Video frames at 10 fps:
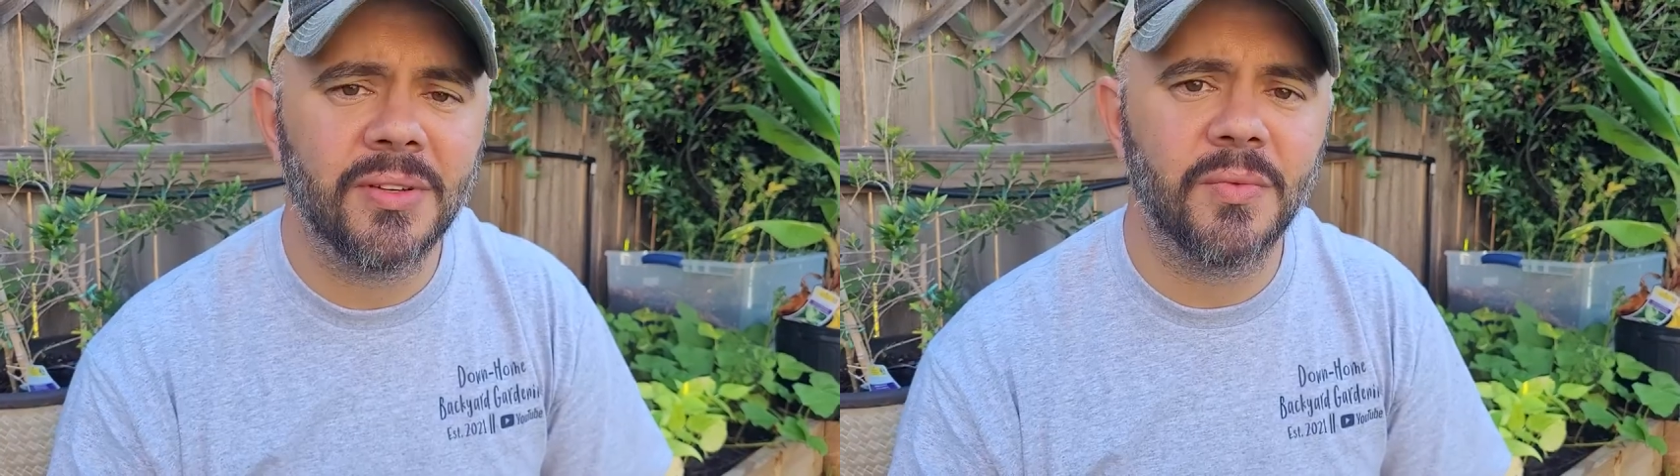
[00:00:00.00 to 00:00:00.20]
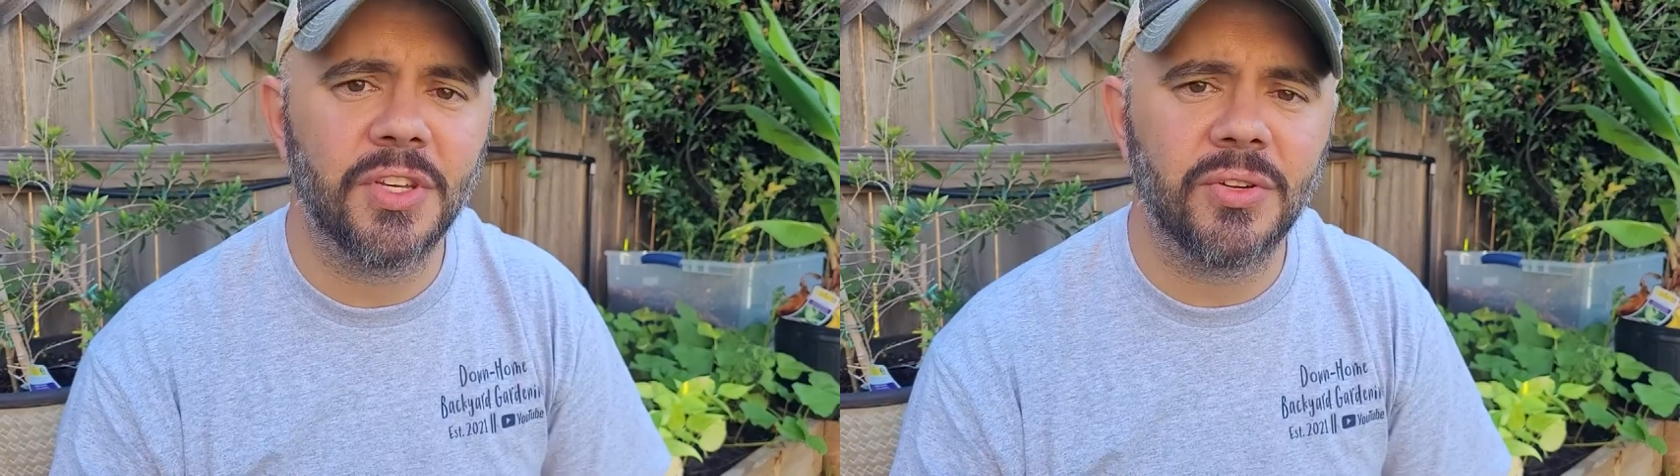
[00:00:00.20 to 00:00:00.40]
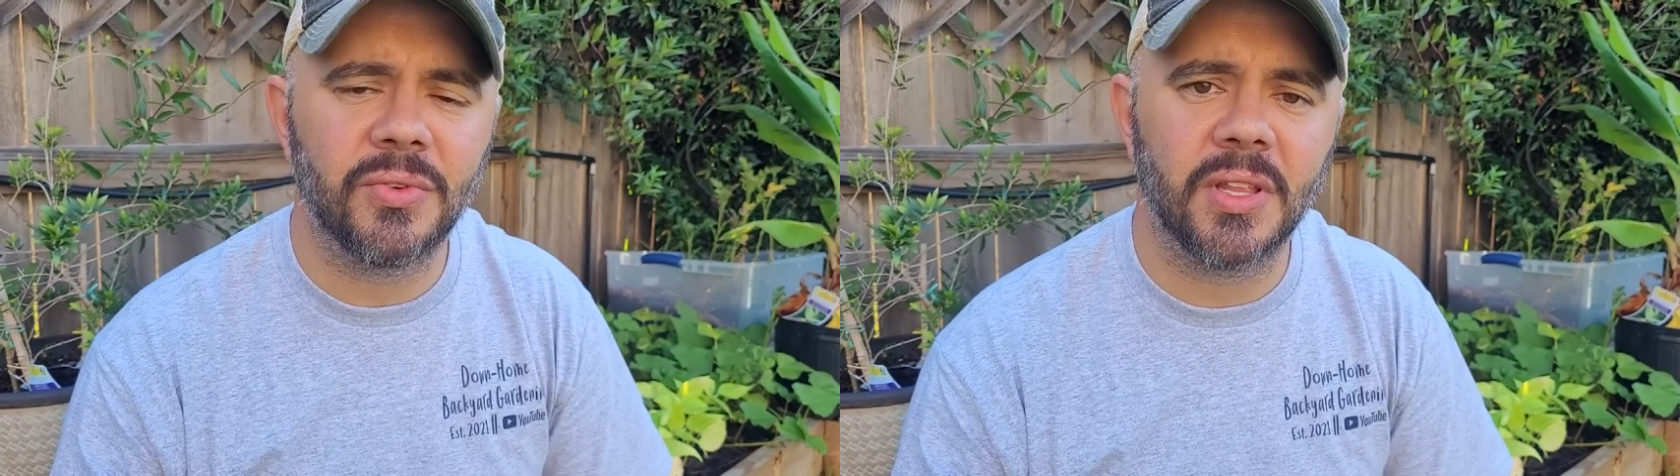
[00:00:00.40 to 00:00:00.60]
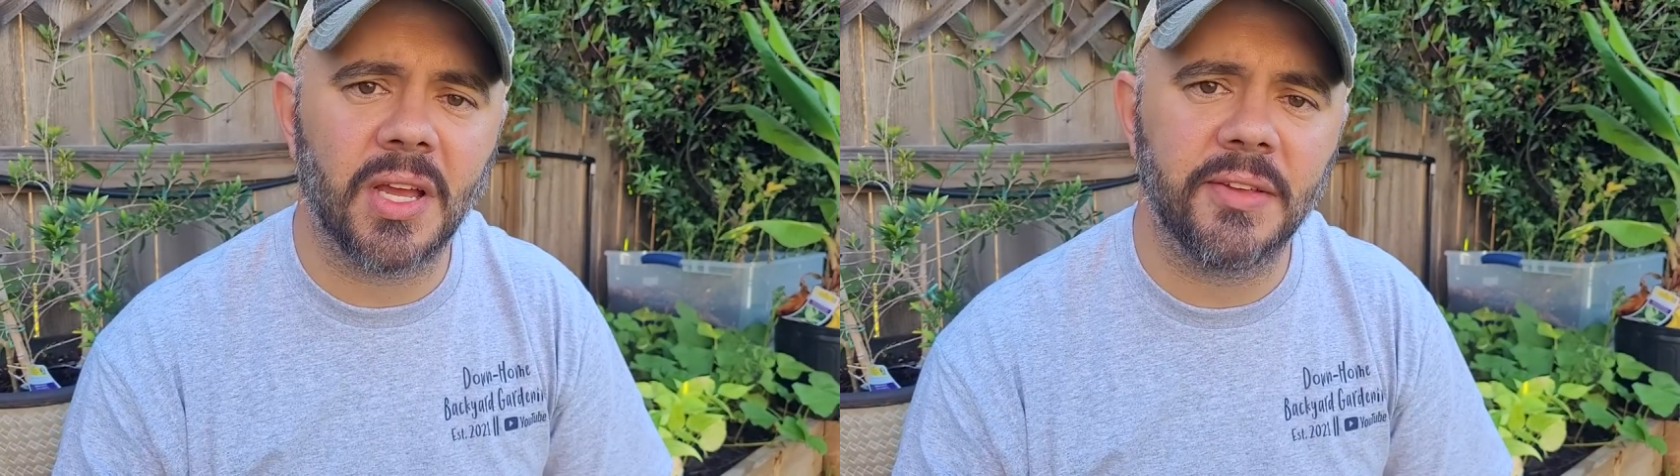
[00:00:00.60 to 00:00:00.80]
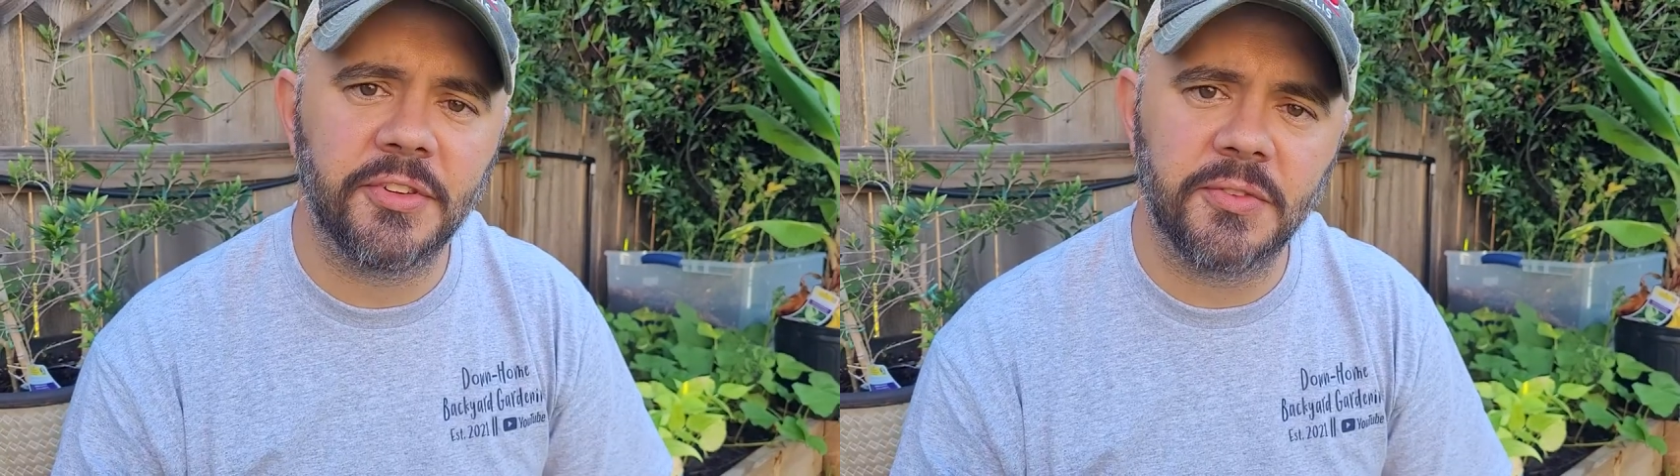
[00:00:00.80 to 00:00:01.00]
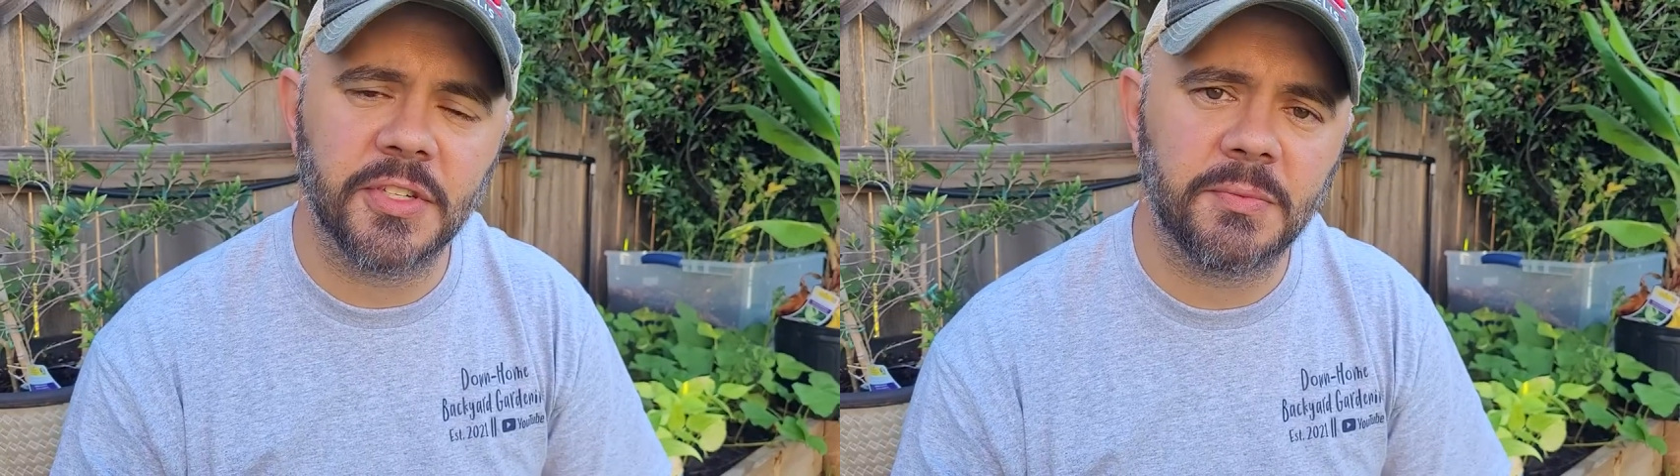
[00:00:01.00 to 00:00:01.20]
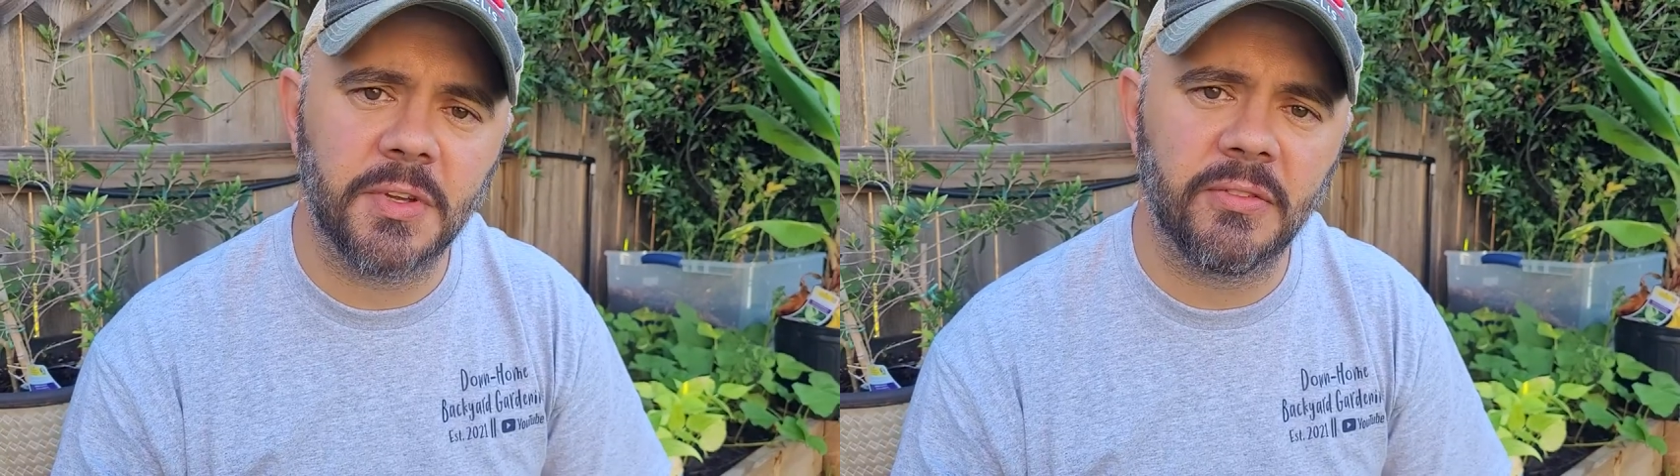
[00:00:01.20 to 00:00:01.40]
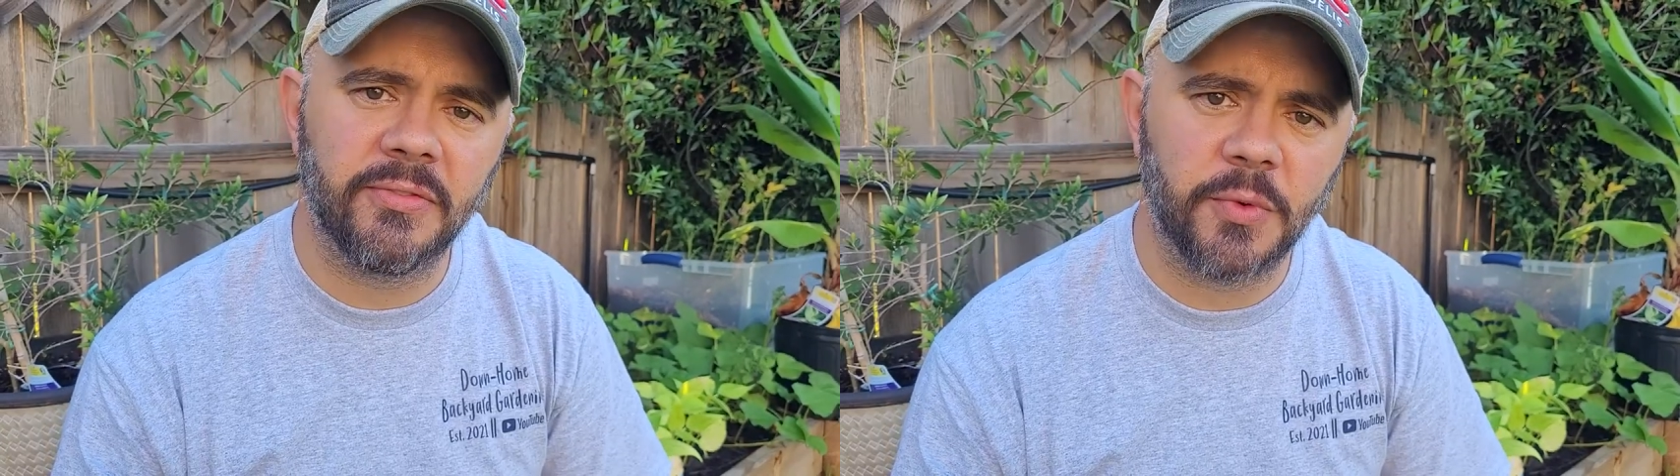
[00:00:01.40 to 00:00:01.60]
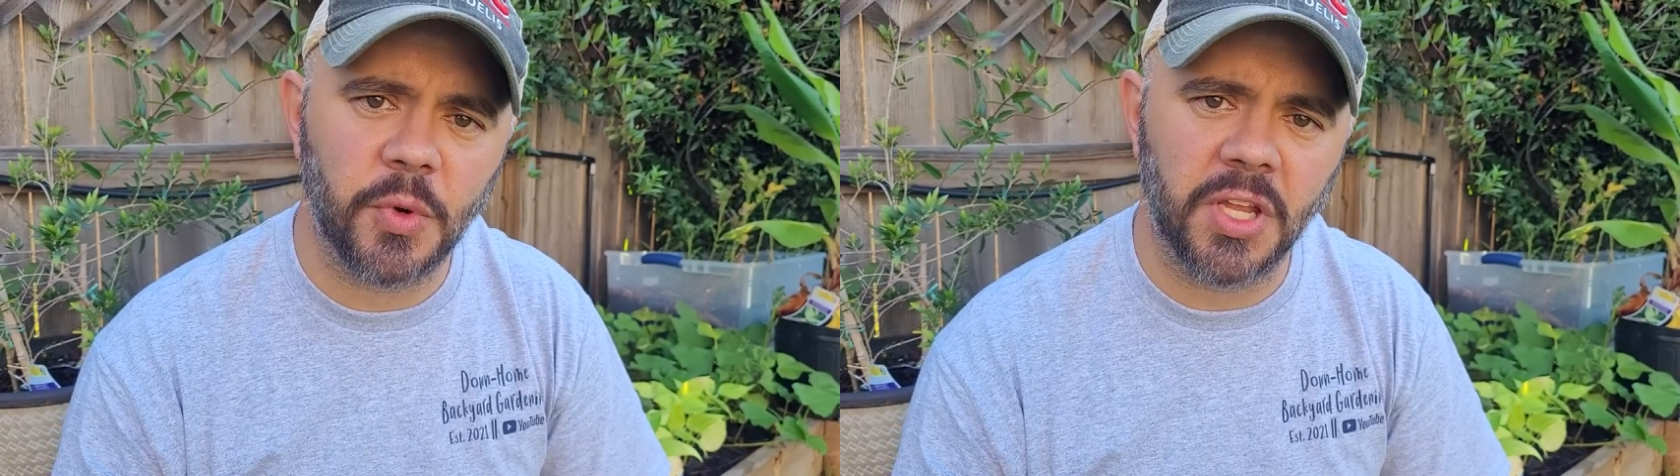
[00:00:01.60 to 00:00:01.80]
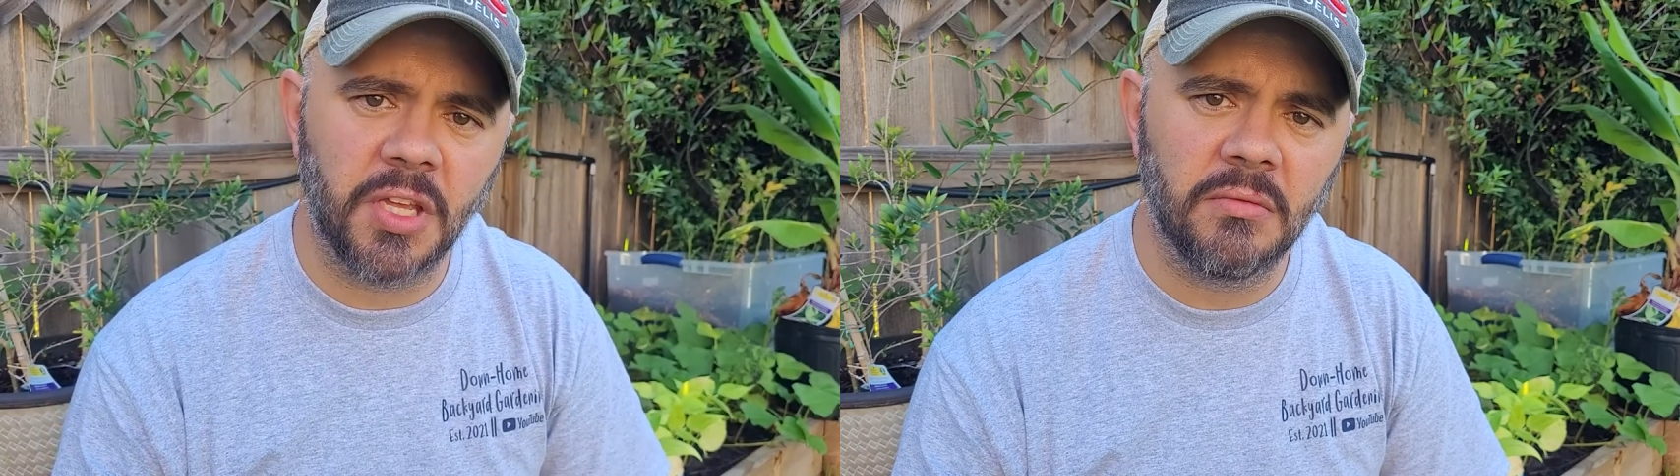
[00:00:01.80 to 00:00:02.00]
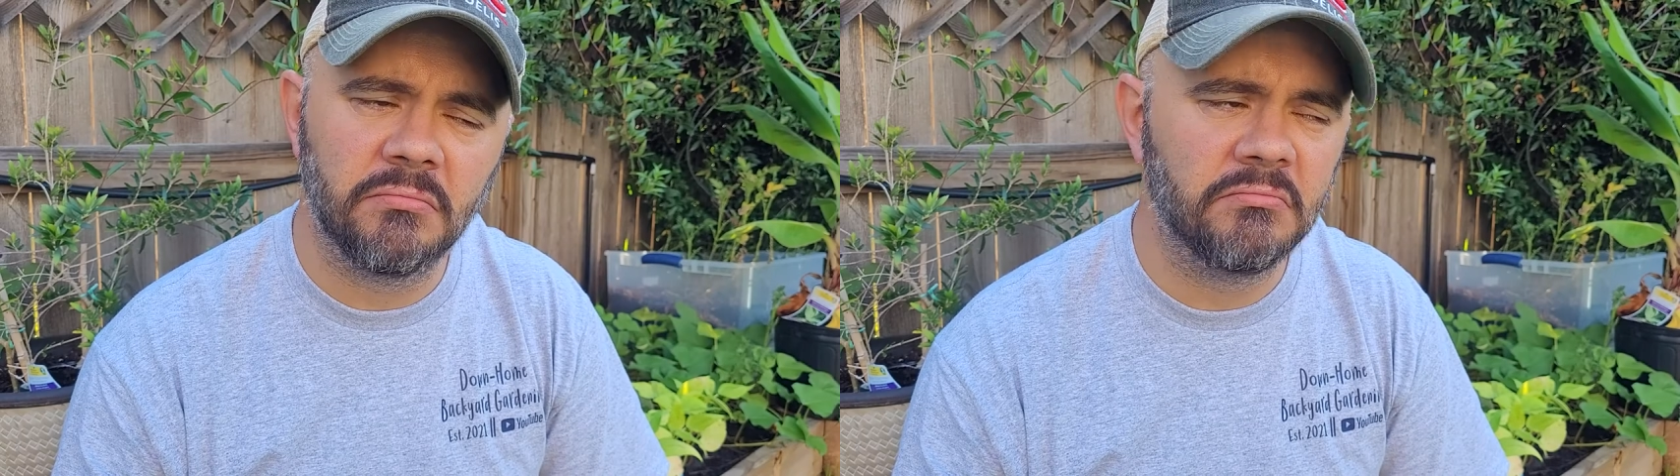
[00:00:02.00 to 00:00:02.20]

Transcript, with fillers: when you realize you just spent 40,